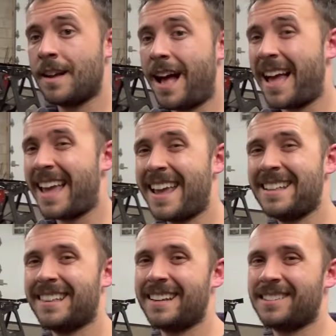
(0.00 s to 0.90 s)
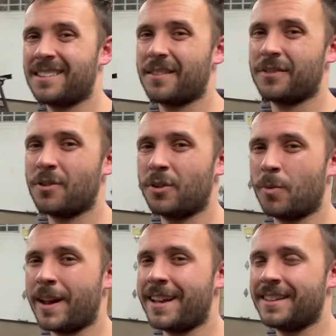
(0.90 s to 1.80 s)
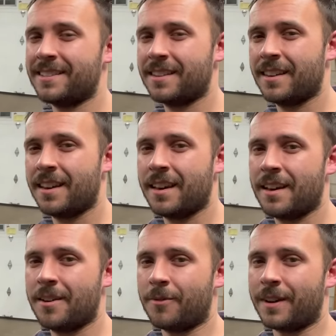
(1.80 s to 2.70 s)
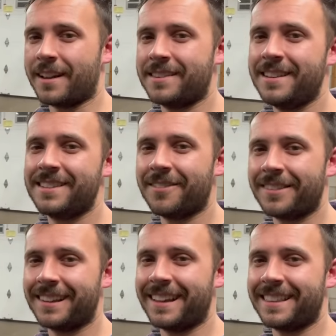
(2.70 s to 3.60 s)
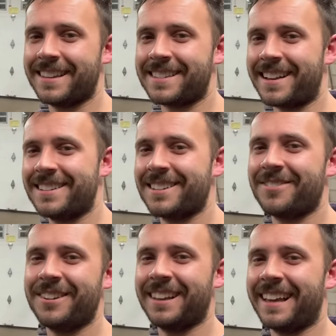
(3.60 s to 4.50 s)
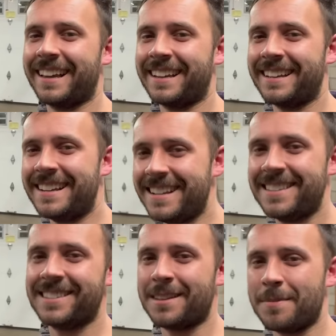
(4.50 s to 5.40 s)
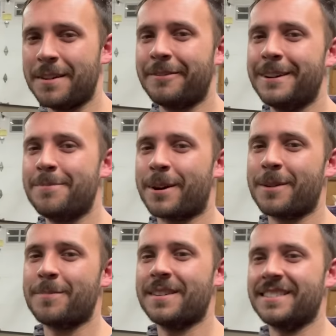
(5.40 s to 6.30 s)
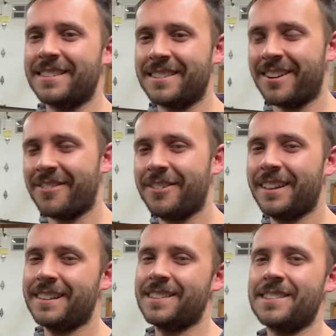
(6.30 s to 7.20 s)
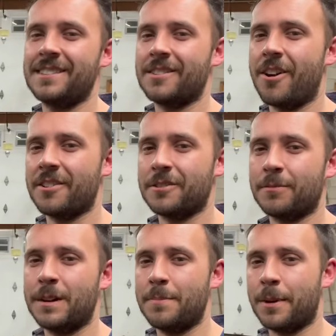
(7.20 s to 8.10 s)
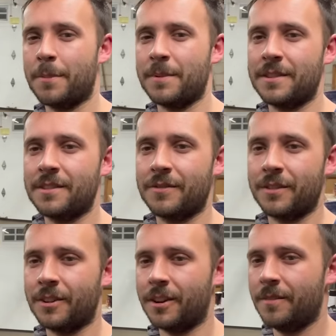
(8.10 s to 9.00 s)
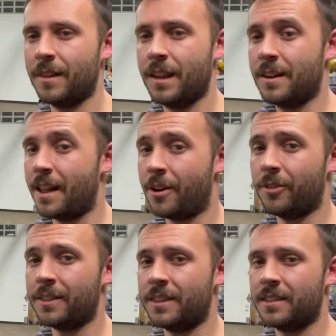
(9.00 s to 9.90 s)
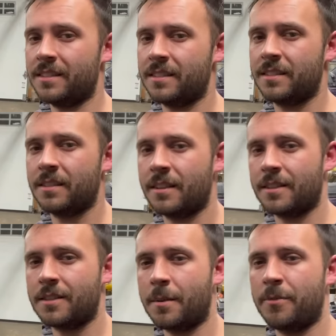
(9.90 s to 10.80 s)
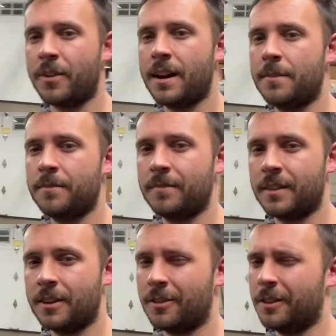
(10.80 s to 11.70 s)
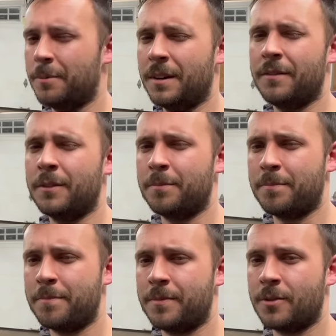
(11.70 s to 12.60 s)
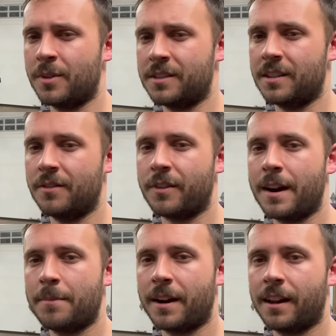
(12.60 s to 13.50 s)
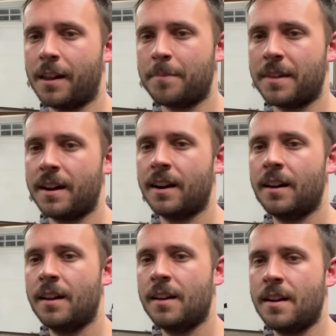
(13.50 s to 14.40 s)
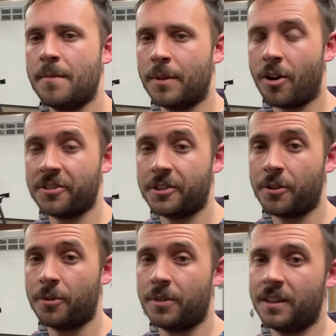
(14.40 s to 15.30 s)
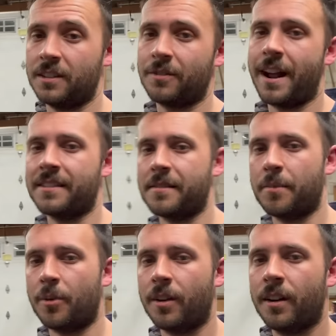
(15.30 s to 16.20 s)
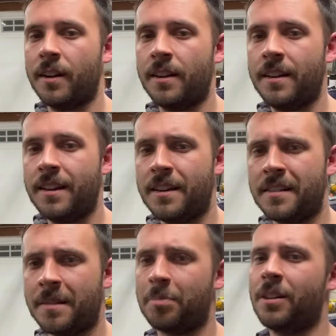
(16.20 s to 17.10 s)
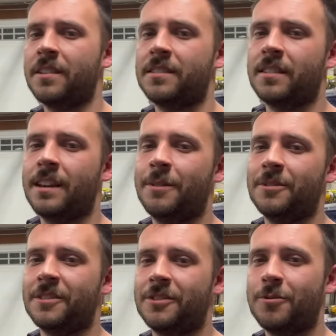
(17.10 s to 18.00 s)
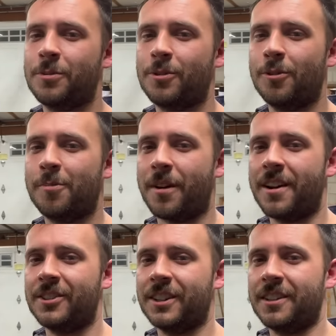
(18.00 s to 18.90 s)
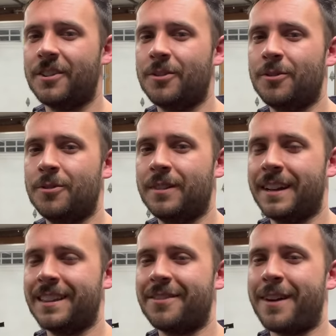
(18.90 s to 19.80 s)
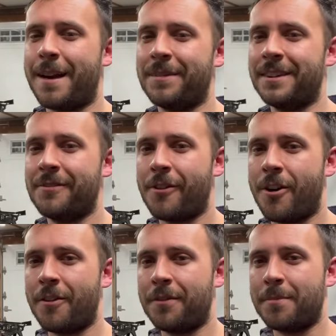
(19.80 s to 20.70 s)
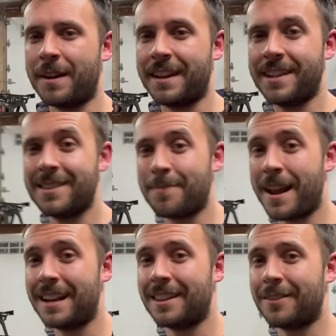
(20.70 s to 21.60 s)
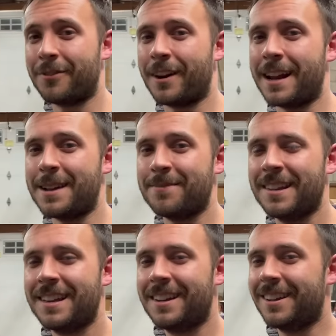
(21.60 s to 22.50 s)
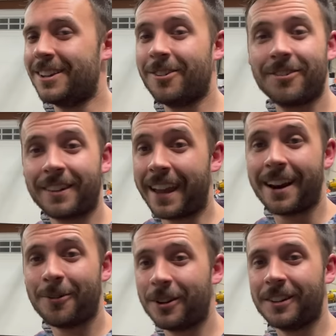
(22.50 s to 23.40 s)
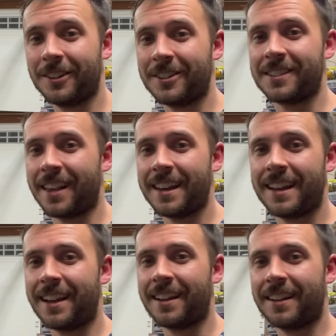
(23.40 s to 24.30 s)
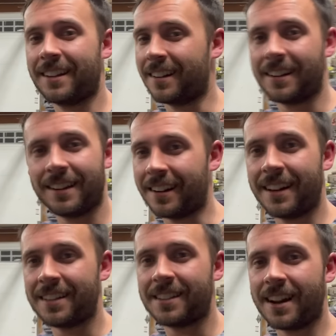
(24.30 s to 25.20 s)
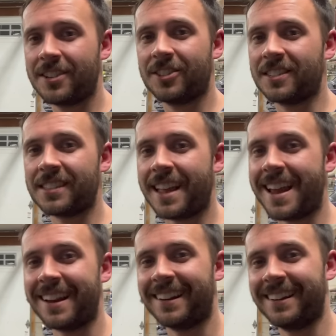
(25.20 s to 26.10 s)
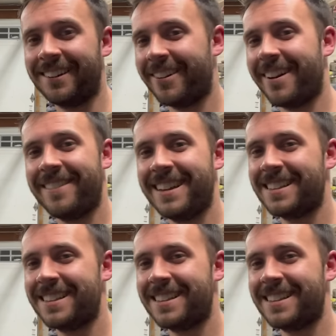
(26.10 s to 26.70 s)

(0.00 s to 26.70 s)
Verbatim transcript: I hate letting stuff go to waste. When I see something like this, I just feel like it needs to be repurposed. So I feel like this is an awesome repurpose for not only this subframe, you know, a little bit of a twisted frame rail up there, but also this rad support. And plus, it was a super cool project to do, get the family involved. My kids painted the frame. You don't care what it looks like. It's an engine stand, you know what I mean?